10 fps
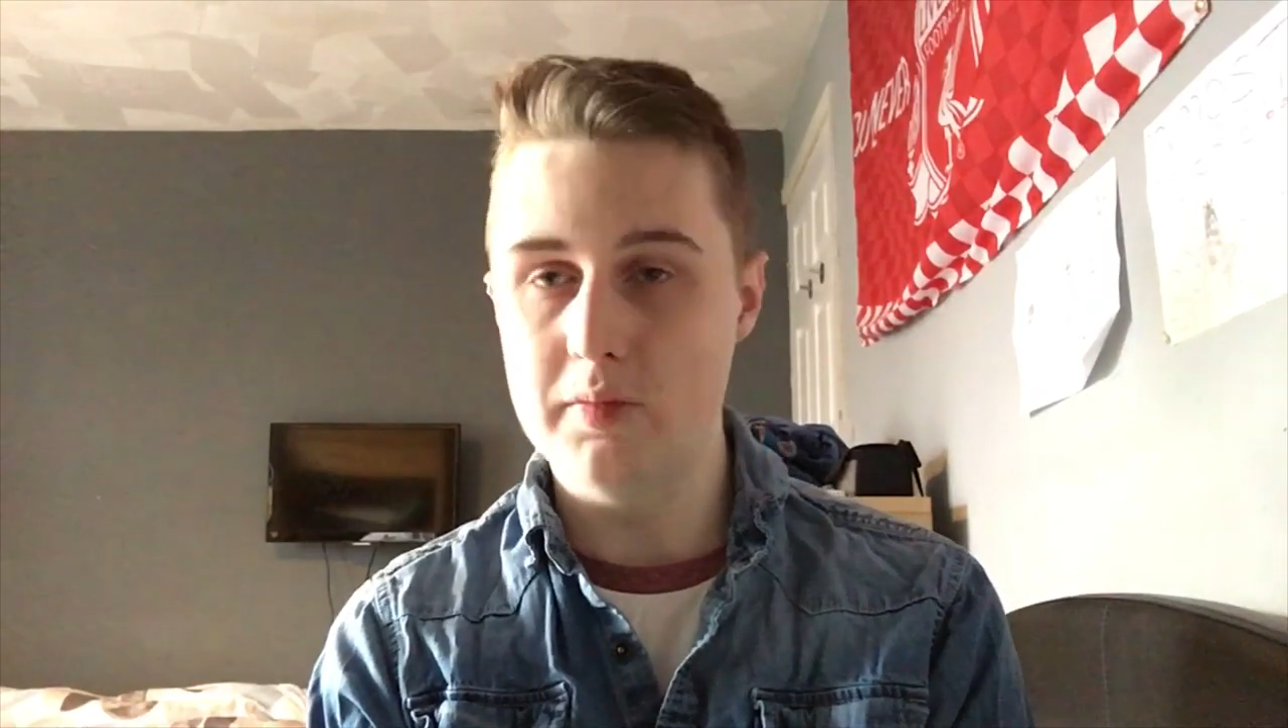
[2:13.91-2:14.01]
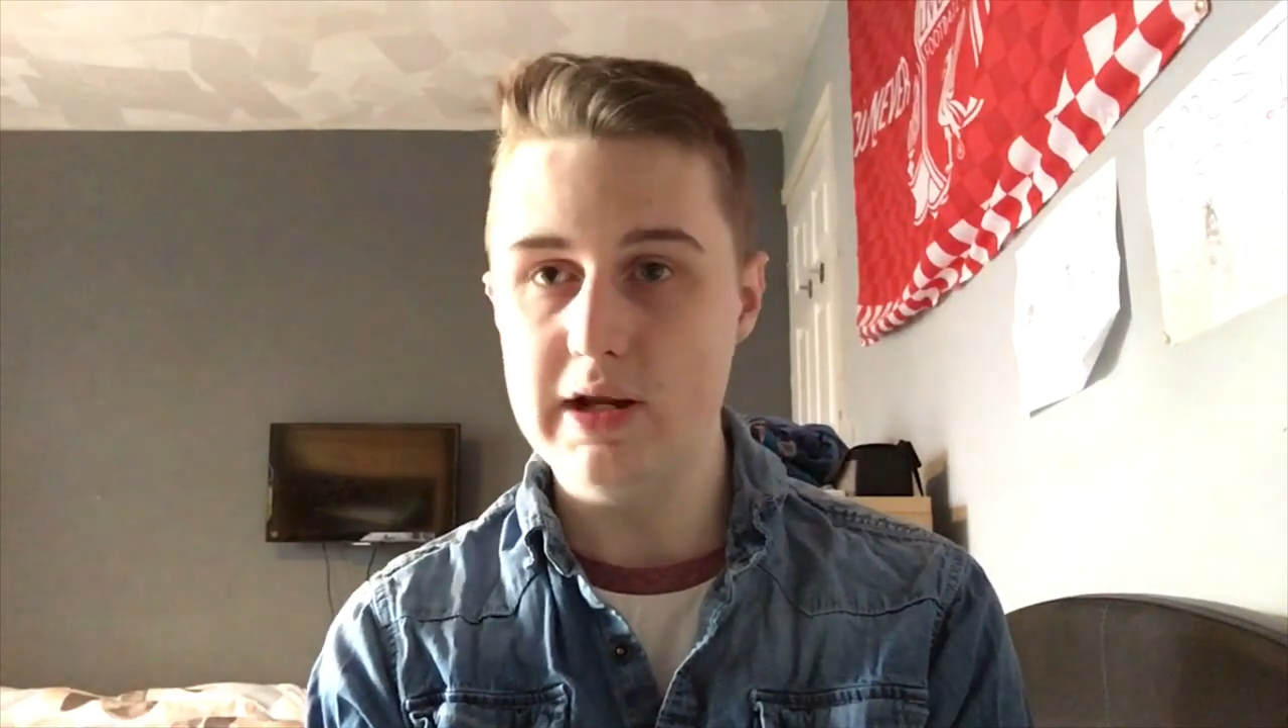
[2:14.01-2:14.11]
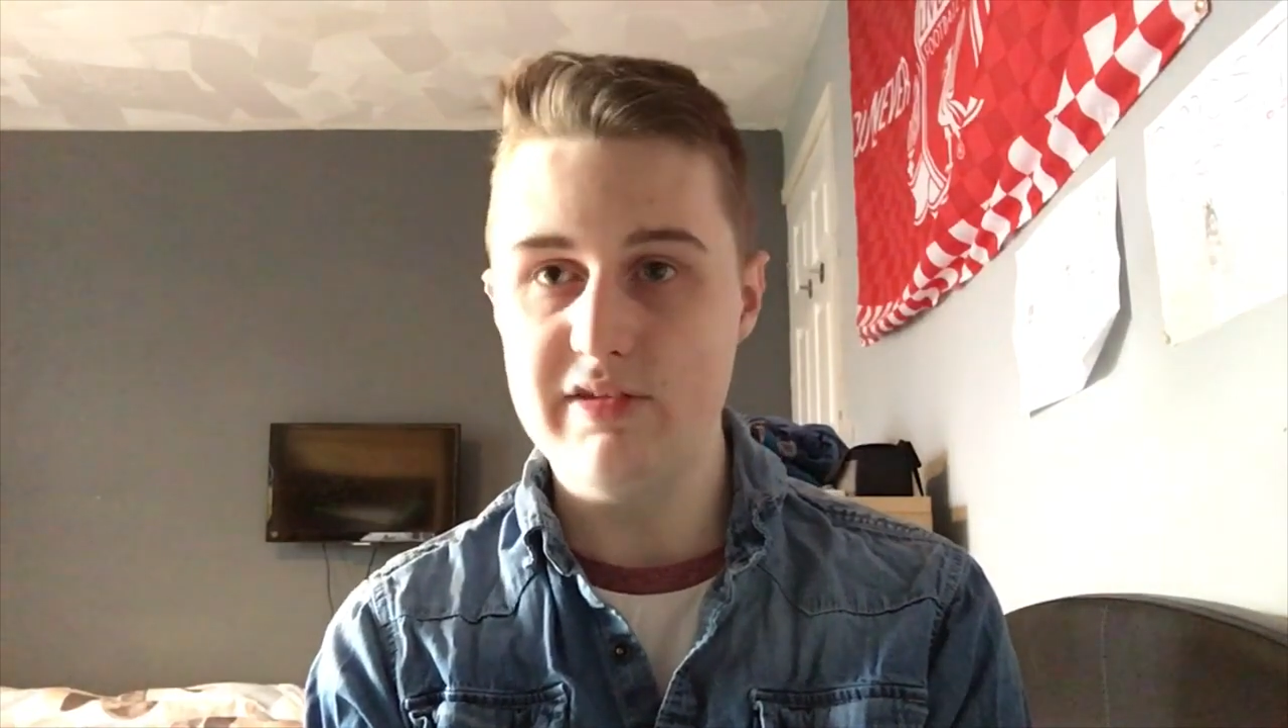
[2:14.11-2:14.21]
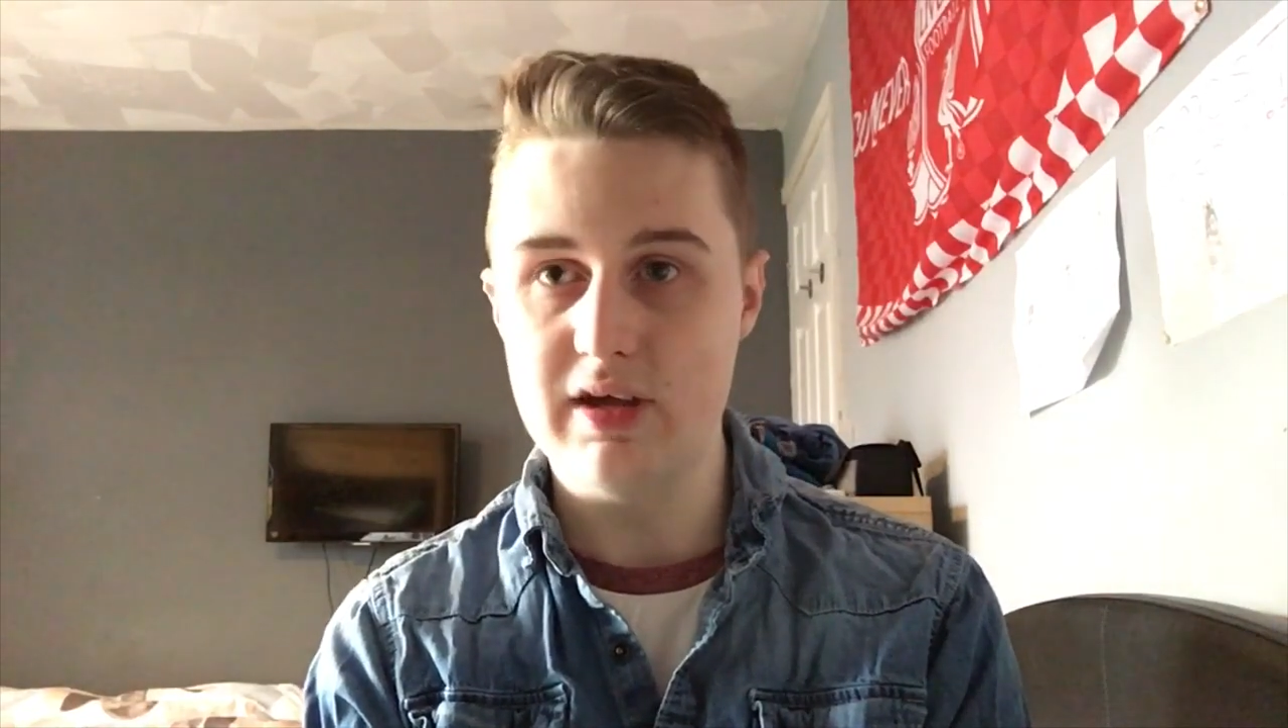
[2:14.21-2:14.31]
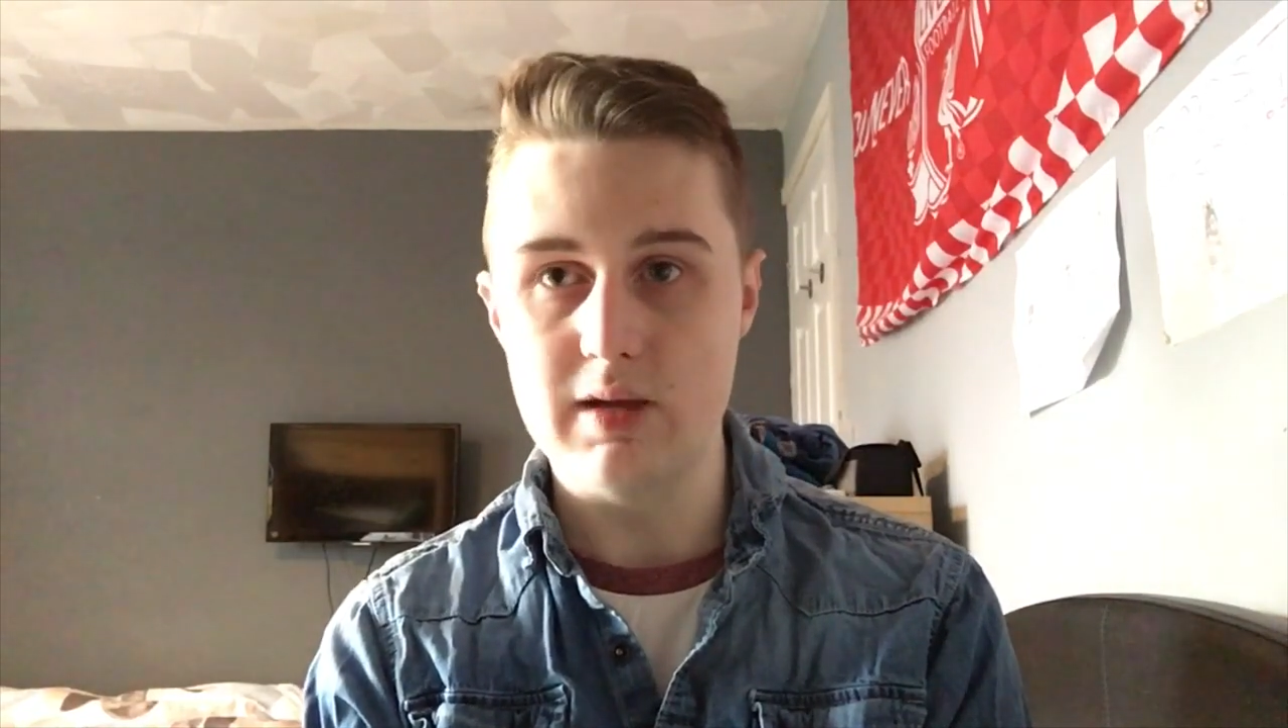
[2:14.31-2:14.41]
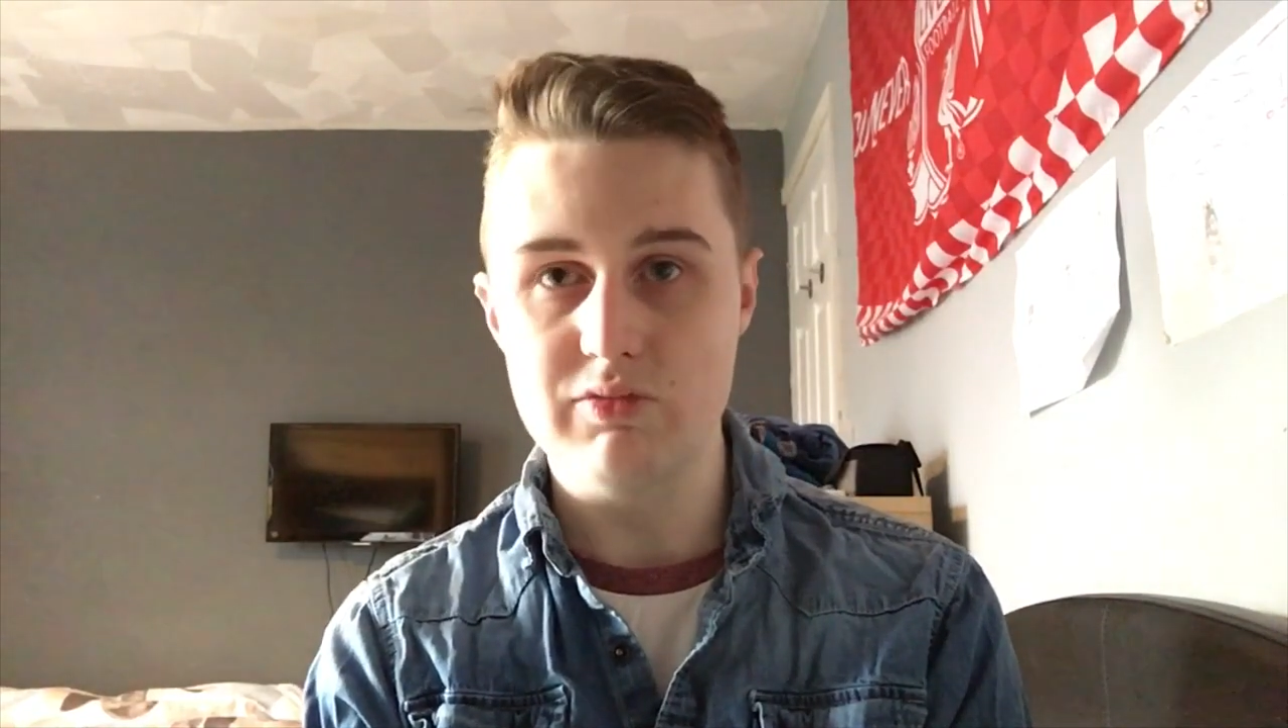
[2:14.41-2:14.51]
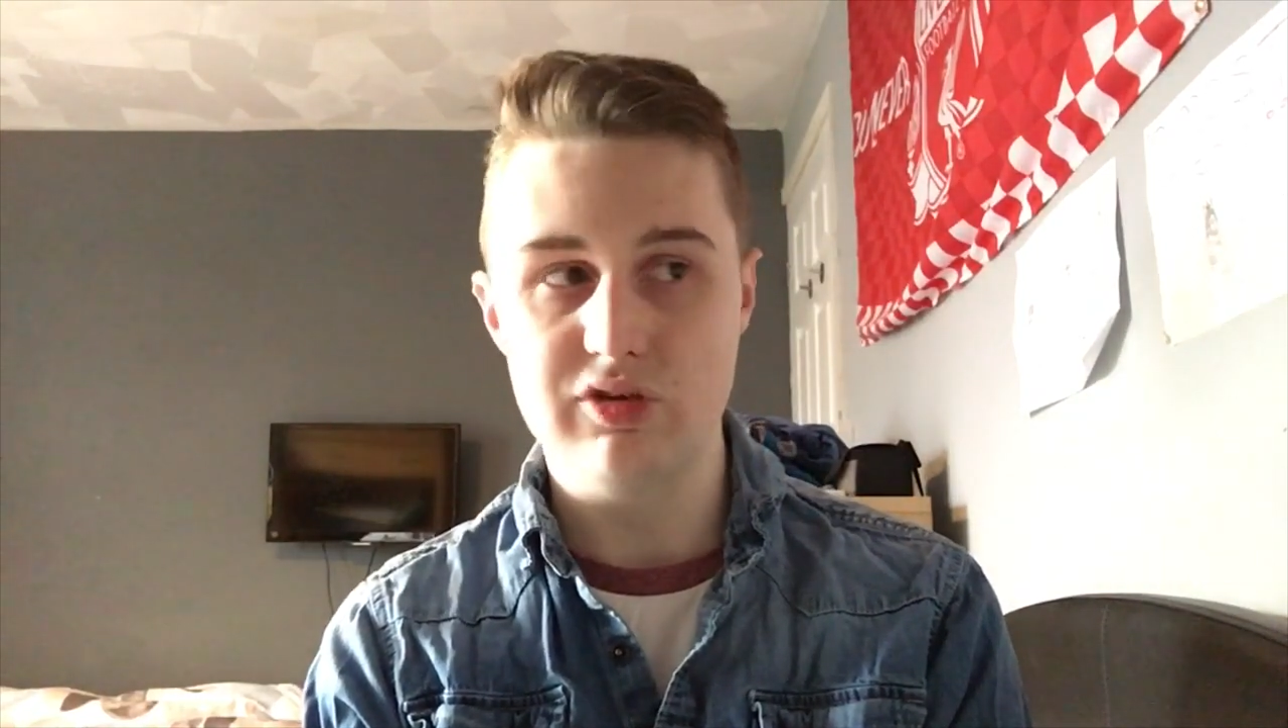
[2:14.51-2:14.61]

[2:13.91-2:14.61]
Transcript: many teams,